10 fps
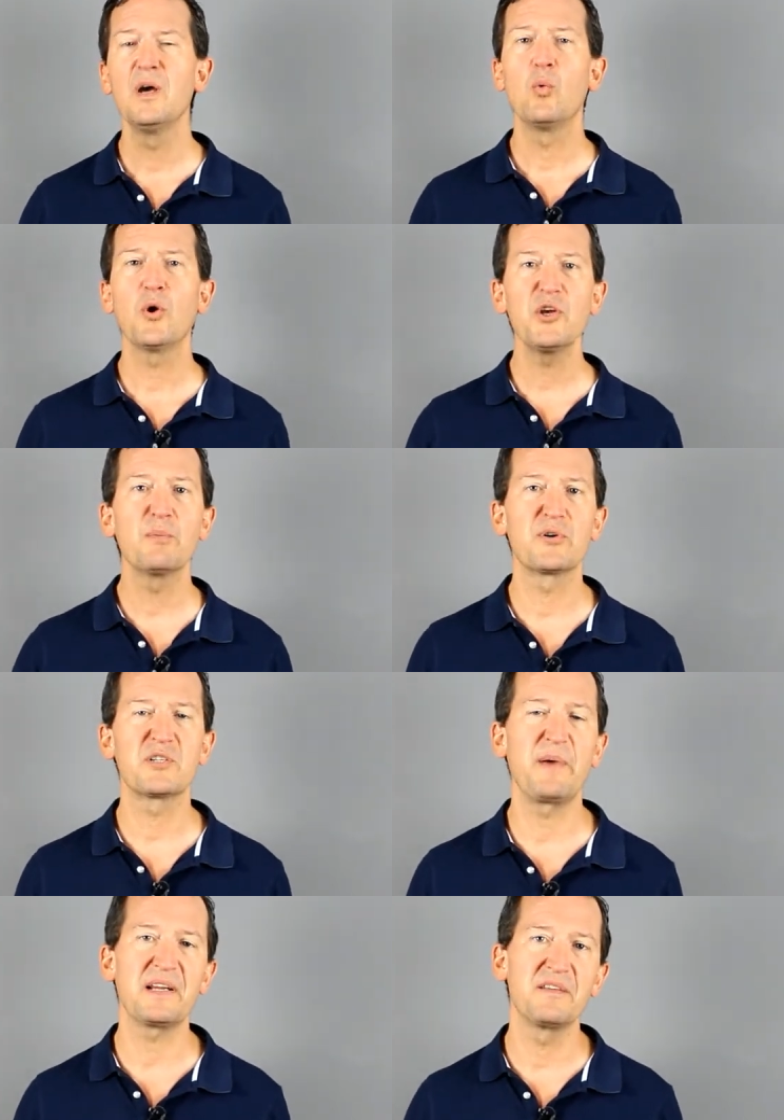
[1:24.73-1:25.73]
What are your
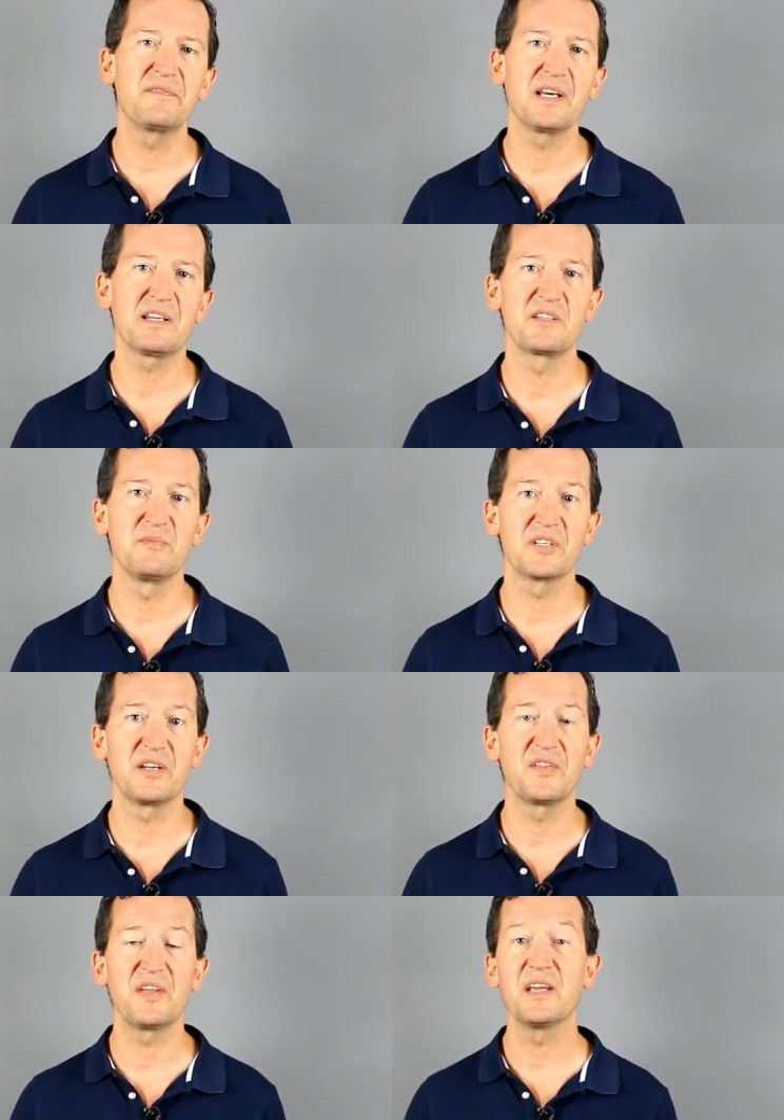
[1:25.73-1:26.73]
prospective customers going
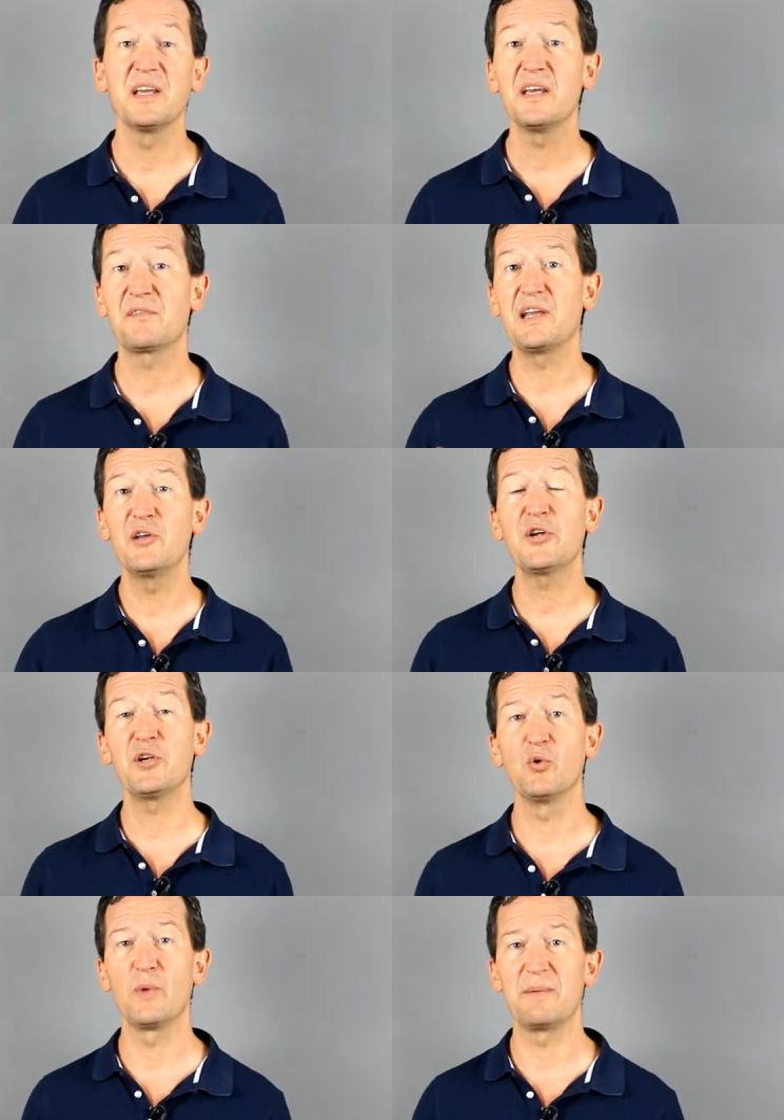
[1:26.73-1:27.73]
to think if they look at
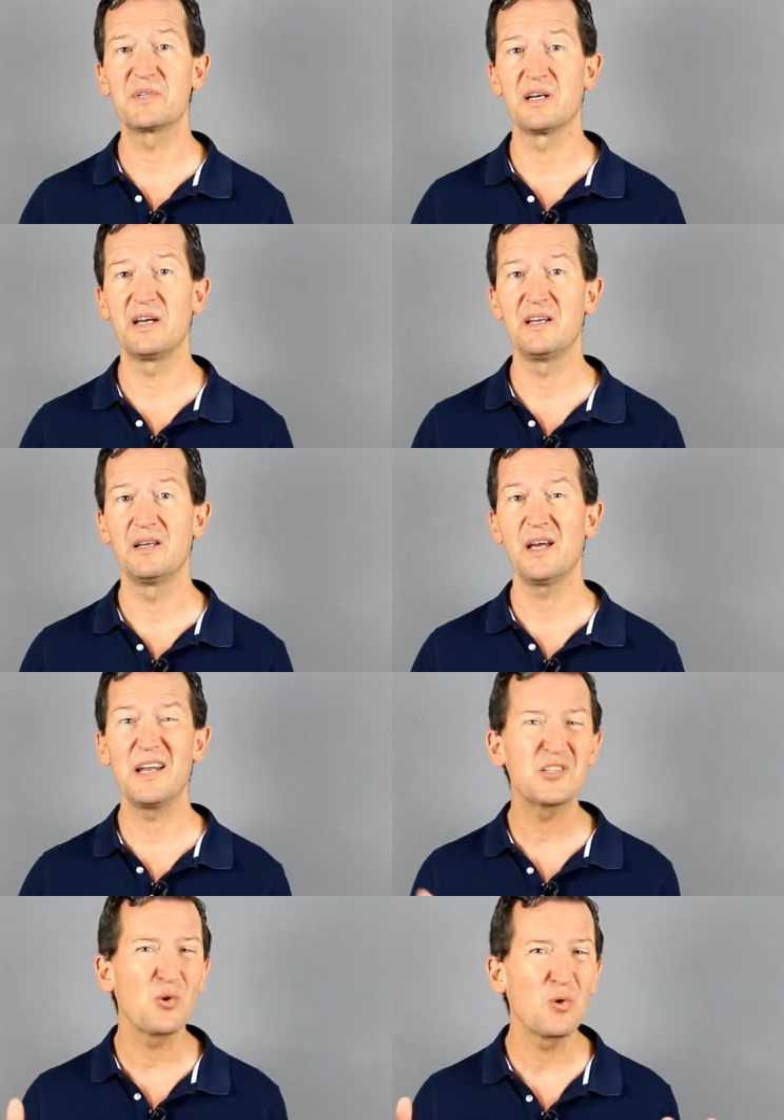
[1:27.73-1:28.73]
your website and
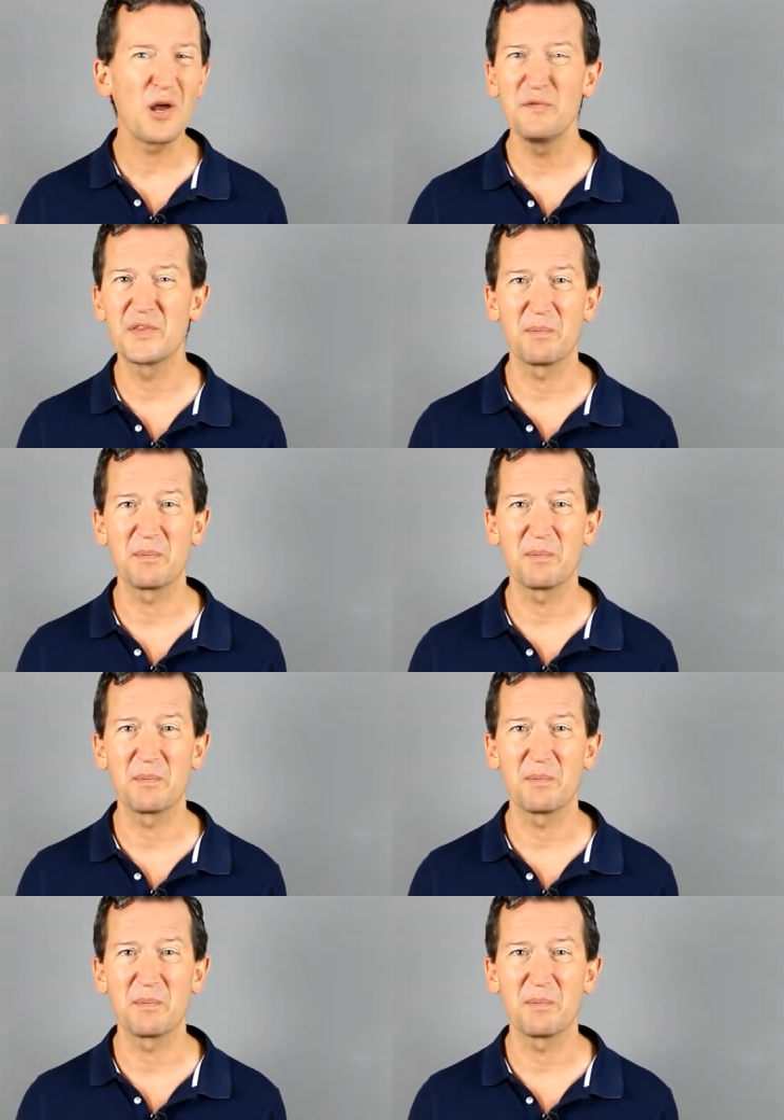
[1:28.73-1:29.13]
it's all over the